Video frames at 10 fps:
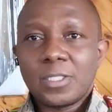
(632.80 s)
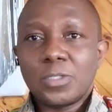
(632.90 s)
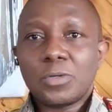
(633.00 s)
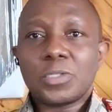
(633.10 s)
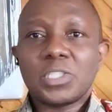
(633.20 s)

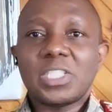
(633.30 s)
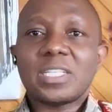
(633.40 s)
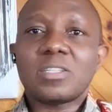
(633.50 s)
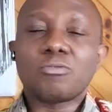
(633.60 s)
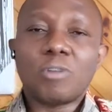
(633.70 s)
did not
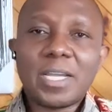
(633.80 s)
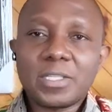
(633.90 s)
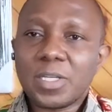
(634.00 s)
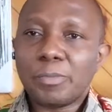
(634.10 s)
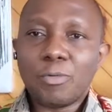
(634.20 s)
just
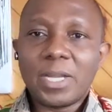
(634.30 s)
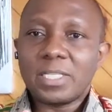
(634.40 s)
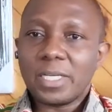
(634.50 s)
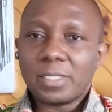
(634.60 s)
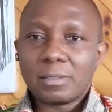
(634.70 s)
rise up
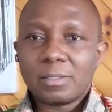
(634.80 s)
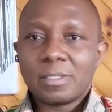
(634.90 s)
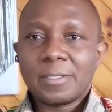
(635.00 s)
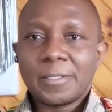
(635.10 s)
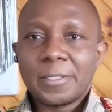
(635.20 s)
one day.
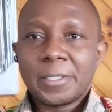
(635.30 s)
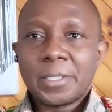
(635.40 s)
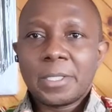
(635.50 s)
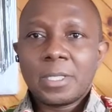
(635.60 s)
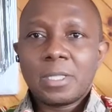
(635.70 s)

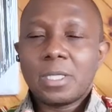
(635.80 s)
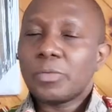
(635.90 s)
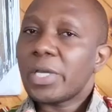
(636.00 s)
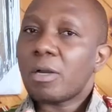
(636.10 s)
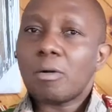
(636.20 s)
They
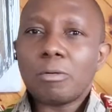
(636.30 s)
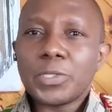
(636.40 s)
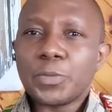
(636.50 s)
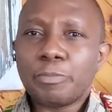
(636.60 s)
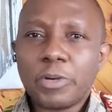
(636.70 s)
were
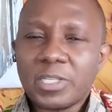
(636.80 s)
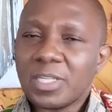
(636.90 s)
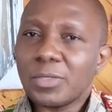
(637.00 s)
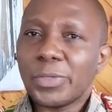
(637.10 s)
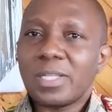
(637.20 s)
always
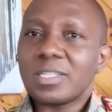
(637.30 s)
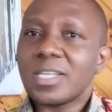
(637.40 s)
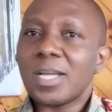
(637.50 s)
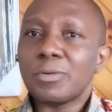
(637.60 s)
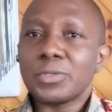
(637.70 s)
present when the
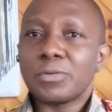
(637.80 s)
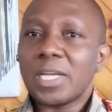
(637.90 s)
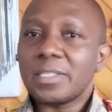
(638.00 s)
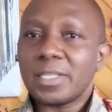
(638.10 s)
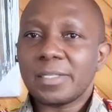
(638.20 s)
sun was
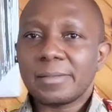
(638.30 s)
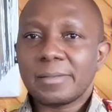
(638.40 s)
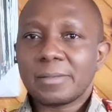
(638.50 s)
rising.